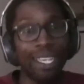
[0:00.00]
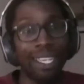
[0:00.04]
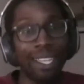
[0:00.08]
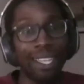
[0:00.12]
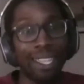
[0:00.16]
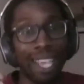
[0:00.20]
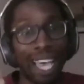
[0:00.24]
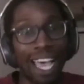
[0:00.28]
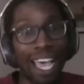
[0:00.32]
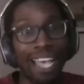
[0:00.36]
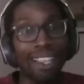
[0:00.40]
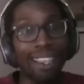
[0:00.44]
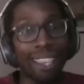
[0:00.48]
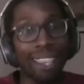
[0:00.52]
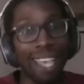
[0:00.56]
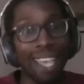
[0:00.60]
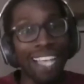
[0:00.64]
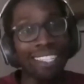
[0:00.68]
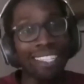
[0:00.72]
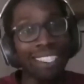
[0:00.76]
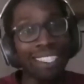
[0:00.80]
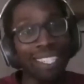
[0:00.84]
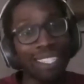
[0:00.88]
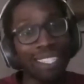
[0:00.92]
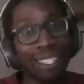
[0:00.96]

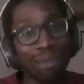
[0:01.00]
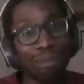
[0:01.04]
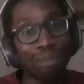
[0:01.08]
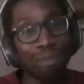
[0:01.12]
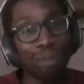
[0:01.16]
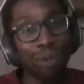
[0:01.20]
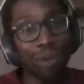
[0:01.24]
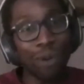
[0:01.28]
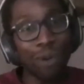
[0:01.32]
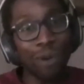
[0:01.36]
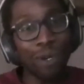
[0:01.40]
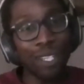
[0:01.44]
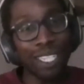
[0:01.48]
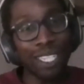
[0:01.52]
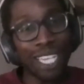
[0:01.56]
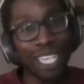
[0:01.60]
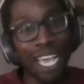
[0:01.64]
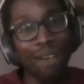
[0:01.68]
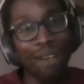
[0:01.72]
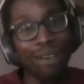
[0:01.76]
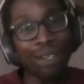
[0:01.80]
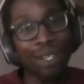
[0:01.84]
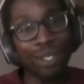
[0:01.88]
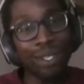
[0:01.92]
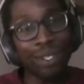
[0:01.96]
That's as important as
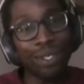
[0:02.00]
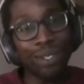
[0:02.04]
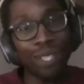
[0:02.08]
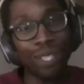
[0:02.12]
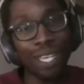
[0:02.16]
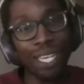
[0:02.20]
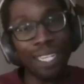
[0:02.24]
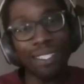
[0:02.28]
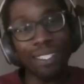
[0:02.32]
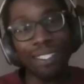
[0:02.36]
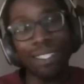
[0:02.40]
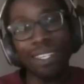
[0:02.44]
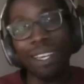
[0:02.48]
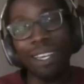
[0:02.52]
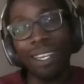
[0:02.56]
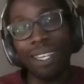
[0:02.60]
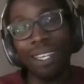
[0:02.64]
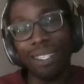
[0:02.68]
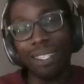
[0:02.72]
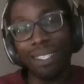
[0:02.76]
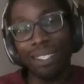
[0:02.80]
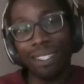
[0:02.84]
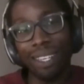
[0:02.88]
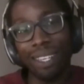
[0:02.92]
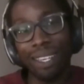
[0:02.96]
how you do that
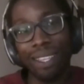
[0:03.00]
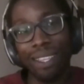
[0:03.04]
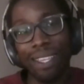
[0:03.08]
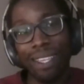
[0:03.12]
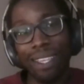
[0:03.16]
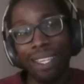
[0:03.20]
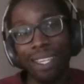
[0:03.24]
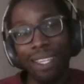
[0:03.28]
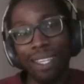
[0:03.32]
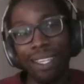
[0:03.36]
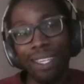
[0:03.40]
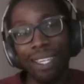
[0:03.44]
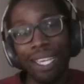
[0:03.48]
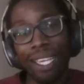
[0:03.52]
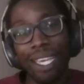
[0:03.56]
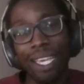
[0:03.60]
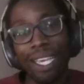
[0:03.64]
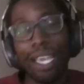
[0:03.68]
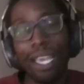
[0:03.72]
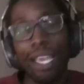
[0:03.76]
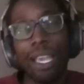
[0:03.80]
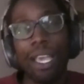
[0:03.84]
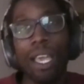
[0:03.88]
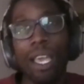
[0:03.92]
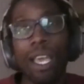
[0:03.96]
science, I think.
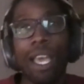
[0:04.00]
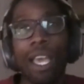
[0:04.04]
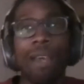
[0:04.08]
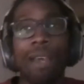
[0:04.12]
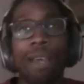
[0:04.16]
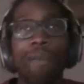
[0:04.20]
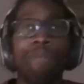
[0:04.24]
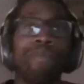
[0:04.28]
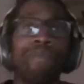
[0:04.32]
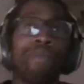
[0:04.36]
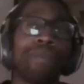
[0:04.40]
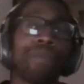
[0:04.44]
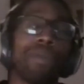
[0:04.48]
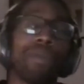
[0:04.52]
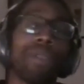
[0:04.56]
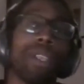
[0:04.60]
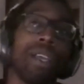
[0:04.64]
You